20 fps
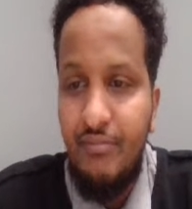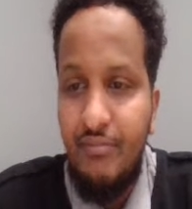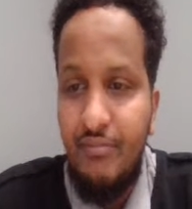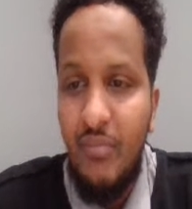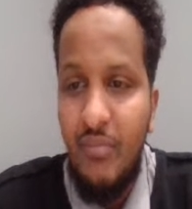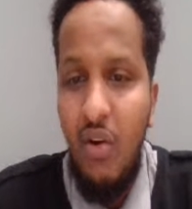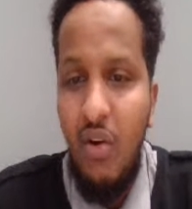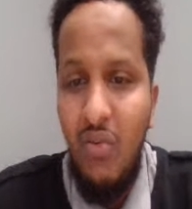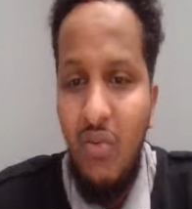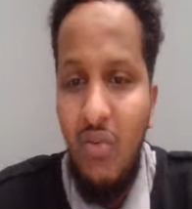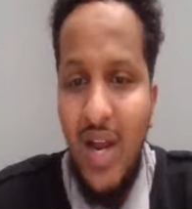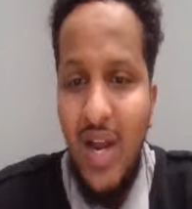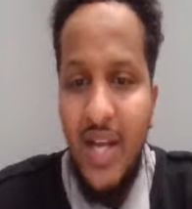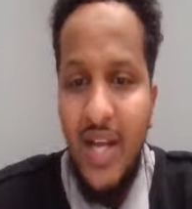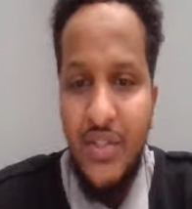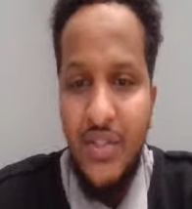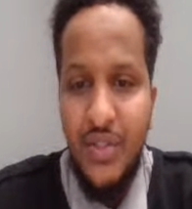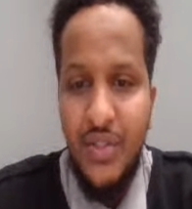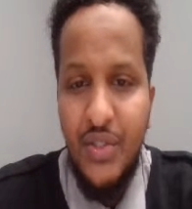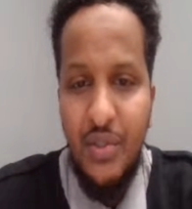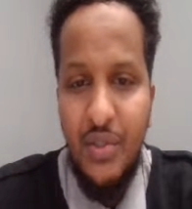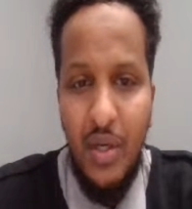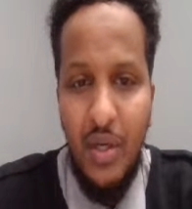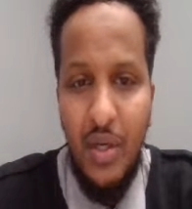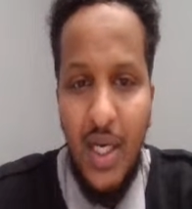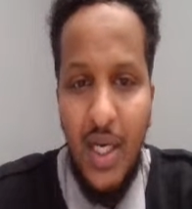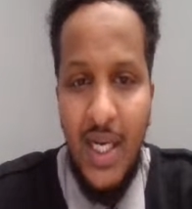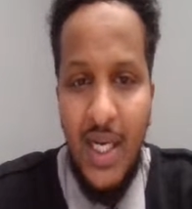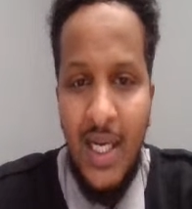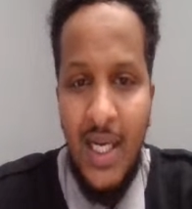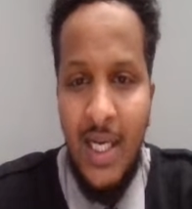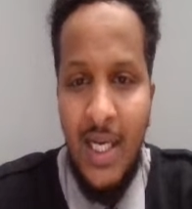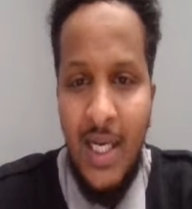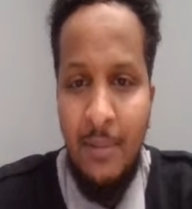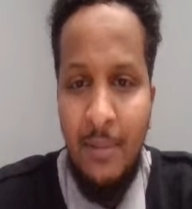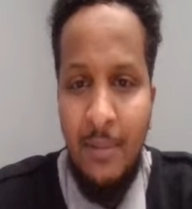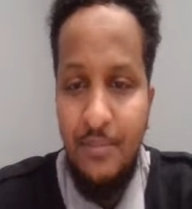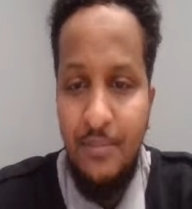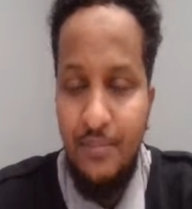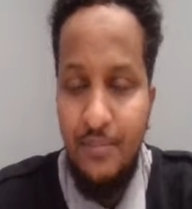All right, so
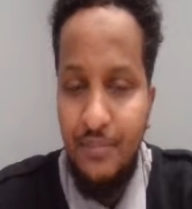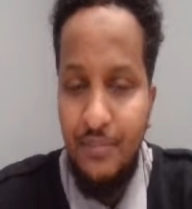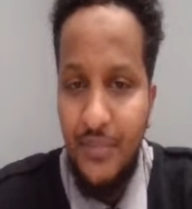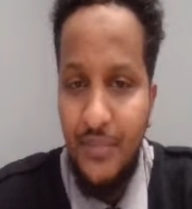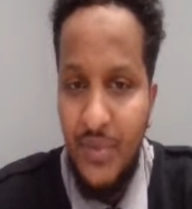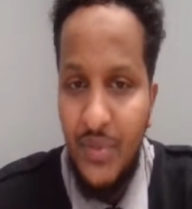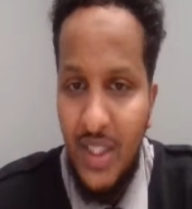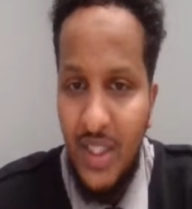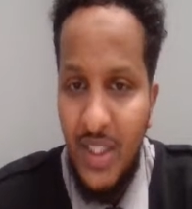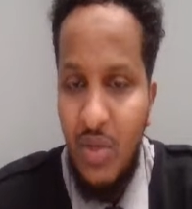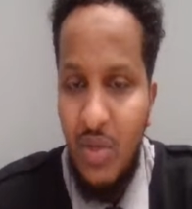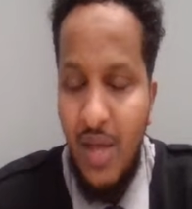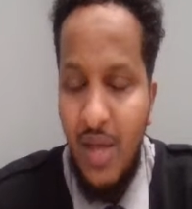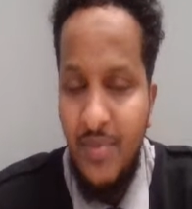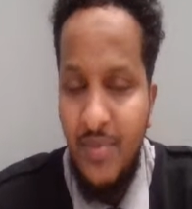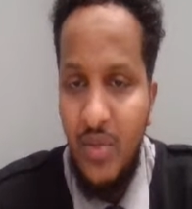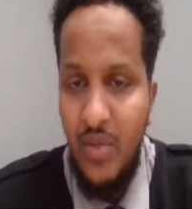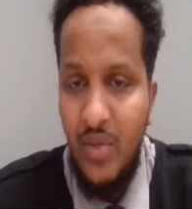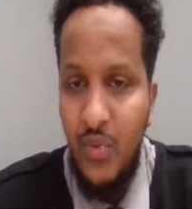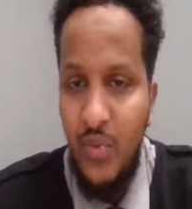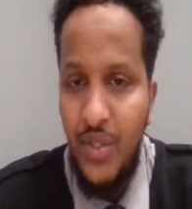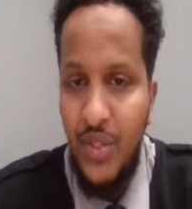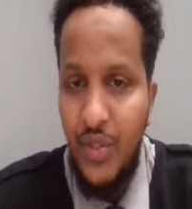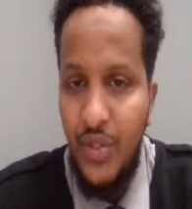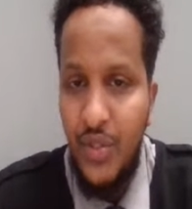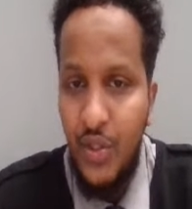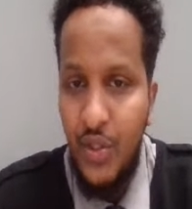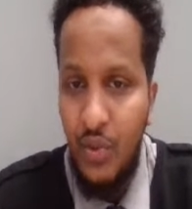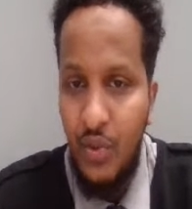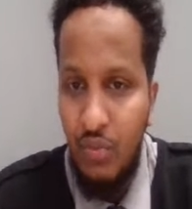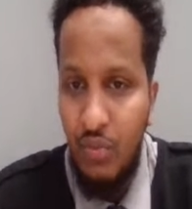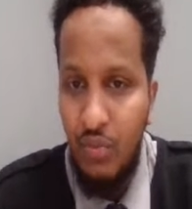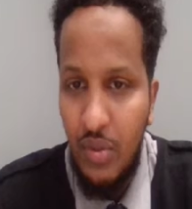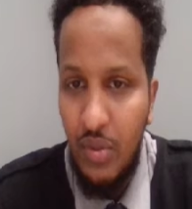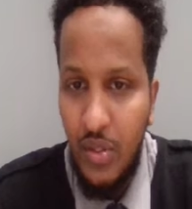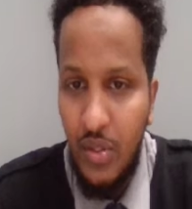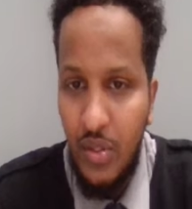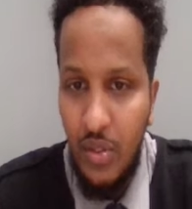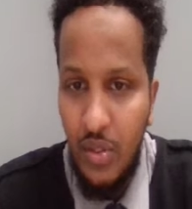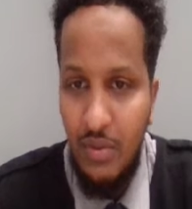that's what I mean with
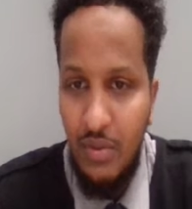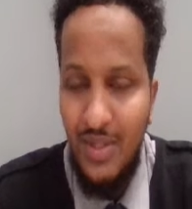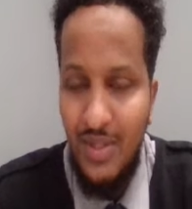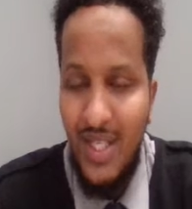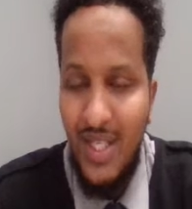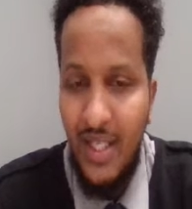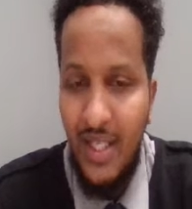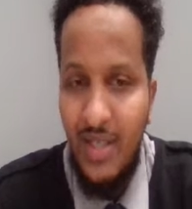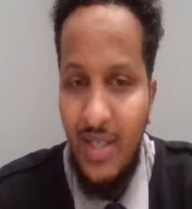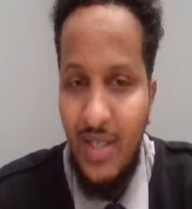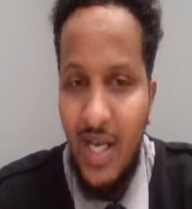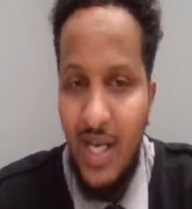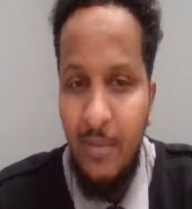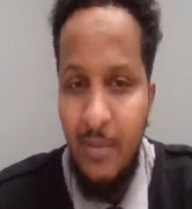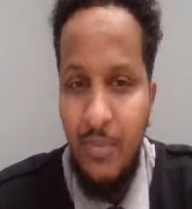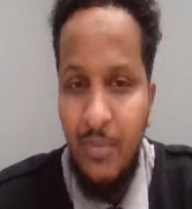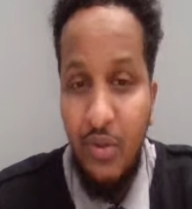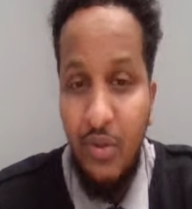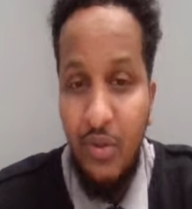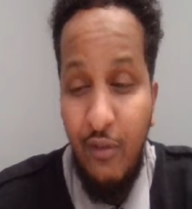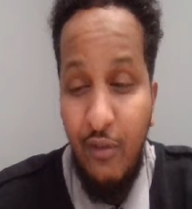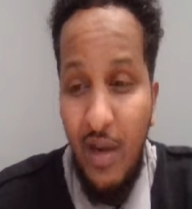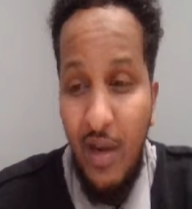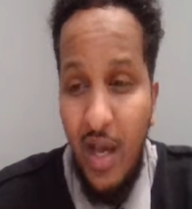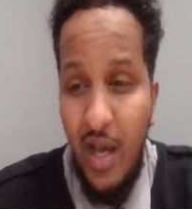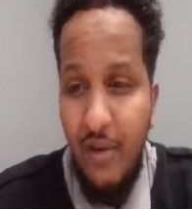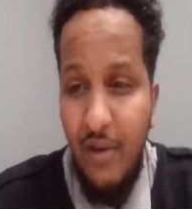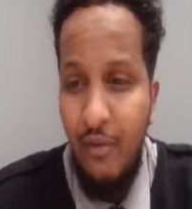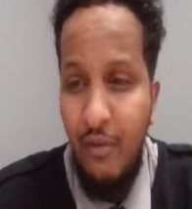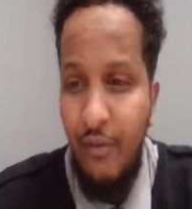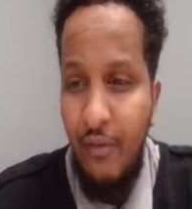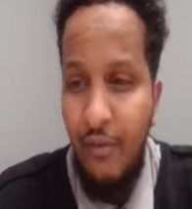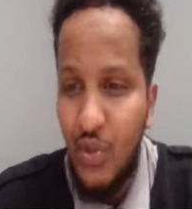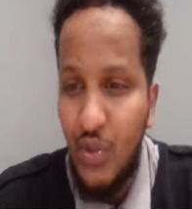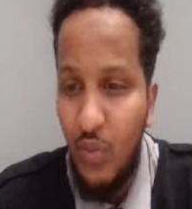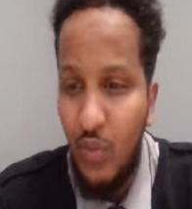go and take your time to fill out everything.